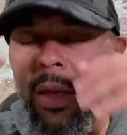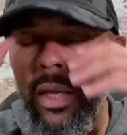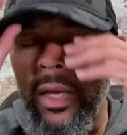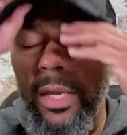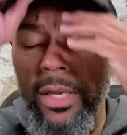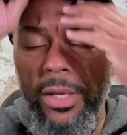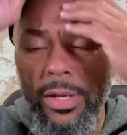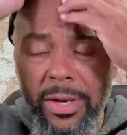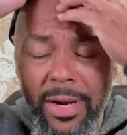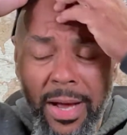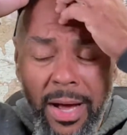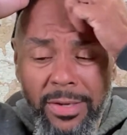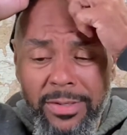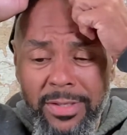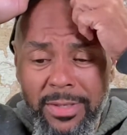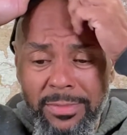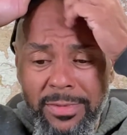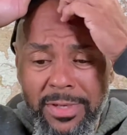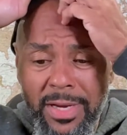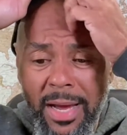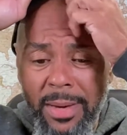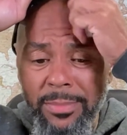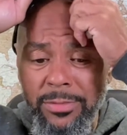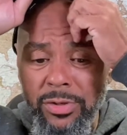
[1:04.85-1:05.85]
You know how
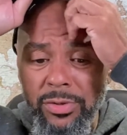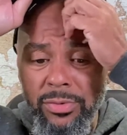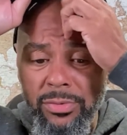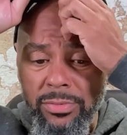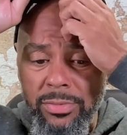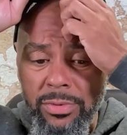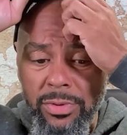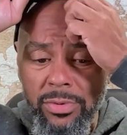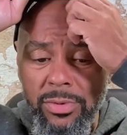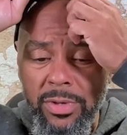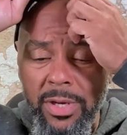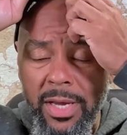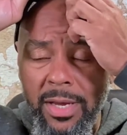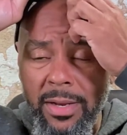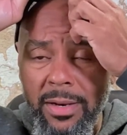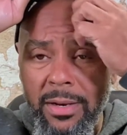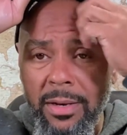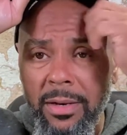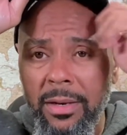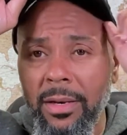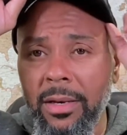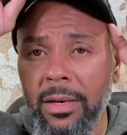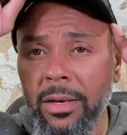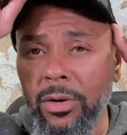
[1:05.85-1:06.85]
sometimes you get
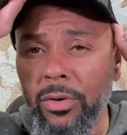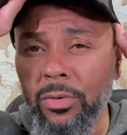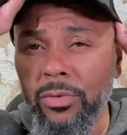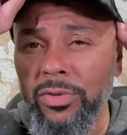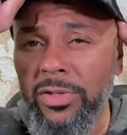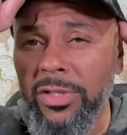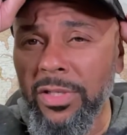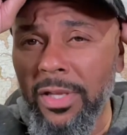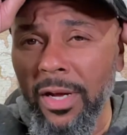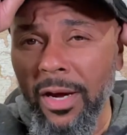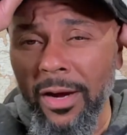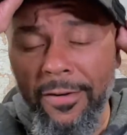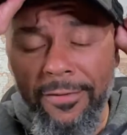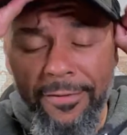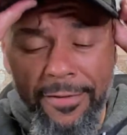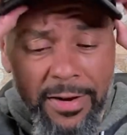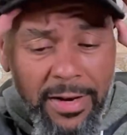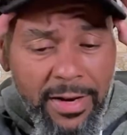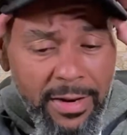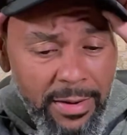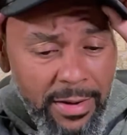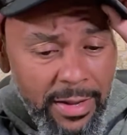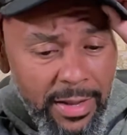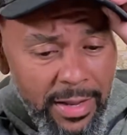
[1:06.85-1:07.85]
new stuff and
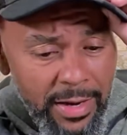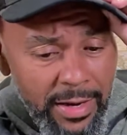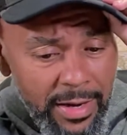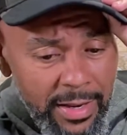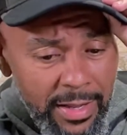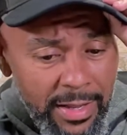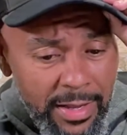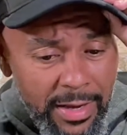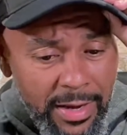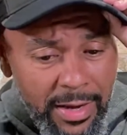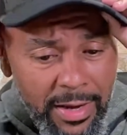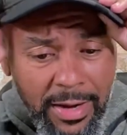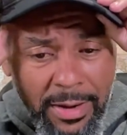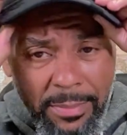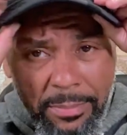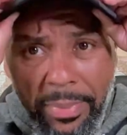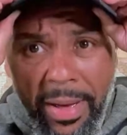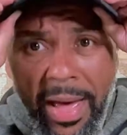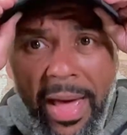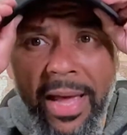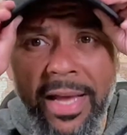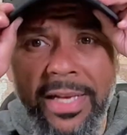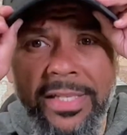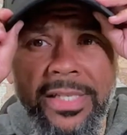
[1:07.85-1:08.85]
the
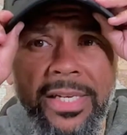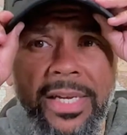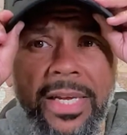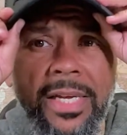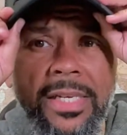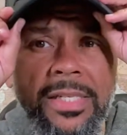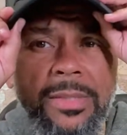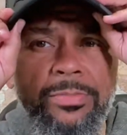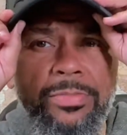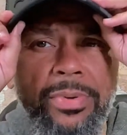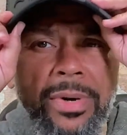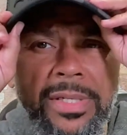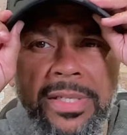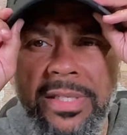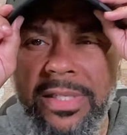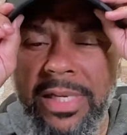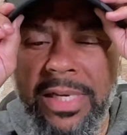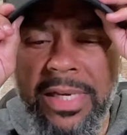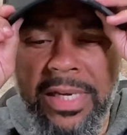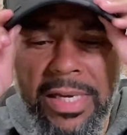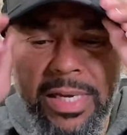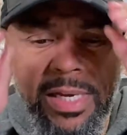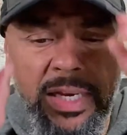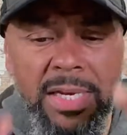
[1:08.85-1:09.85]
packaging is
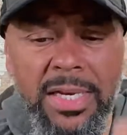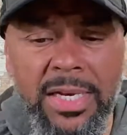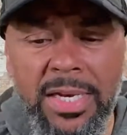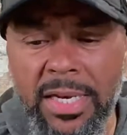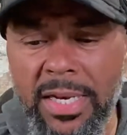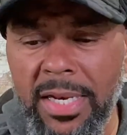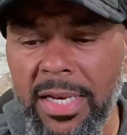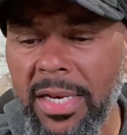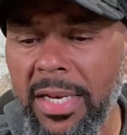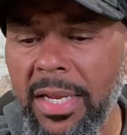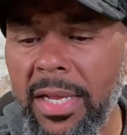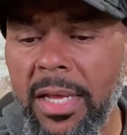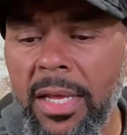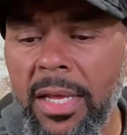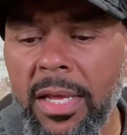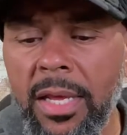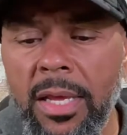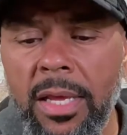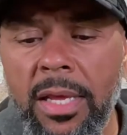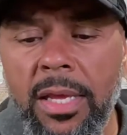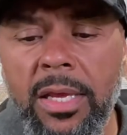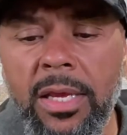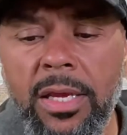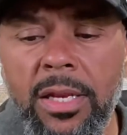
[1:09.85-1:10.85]
pristine, and
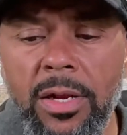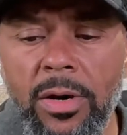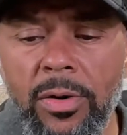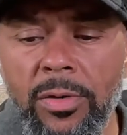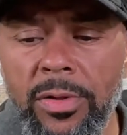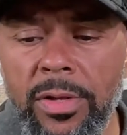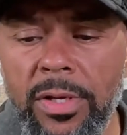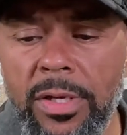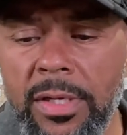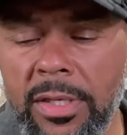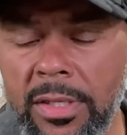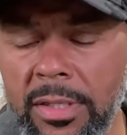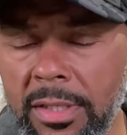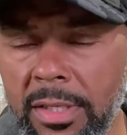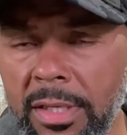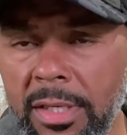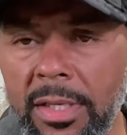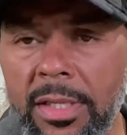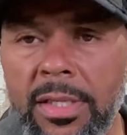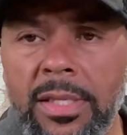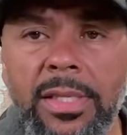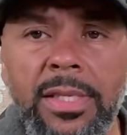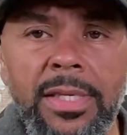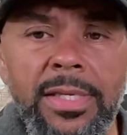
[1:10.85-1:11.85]
you know the
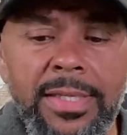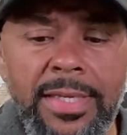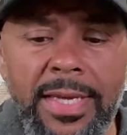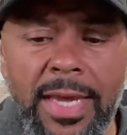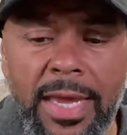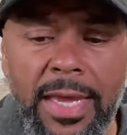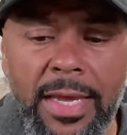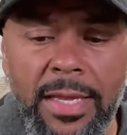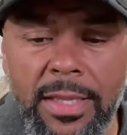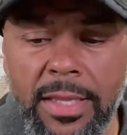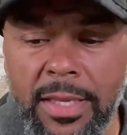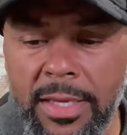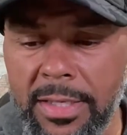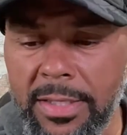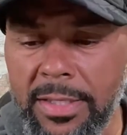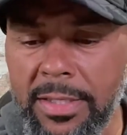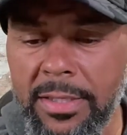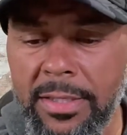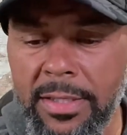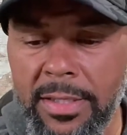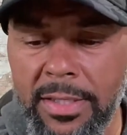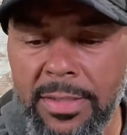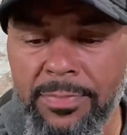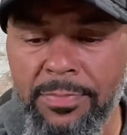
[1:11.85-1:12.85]
tape,
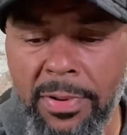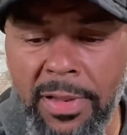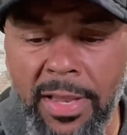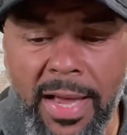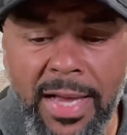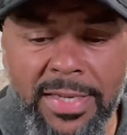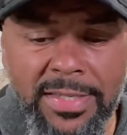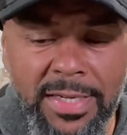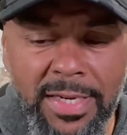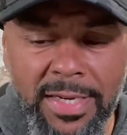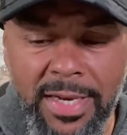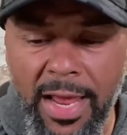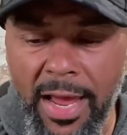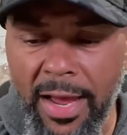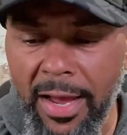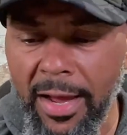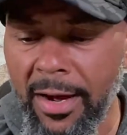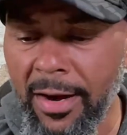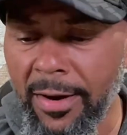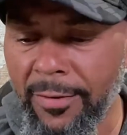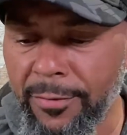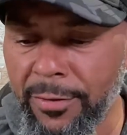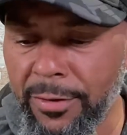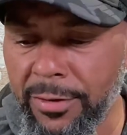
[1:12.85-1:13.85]
these plastic that
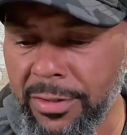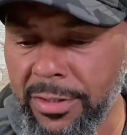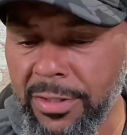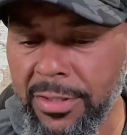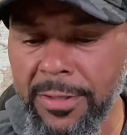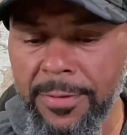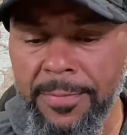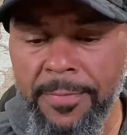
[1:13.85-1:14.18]
covers